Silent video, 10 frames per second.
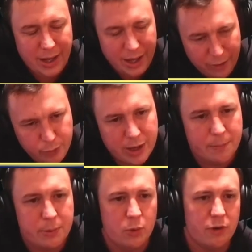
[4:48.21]
if we can
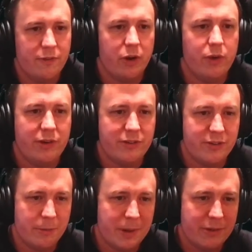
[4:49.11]
put all of our creatures
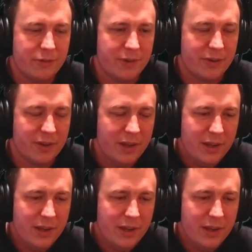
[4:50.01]
on the battlefield.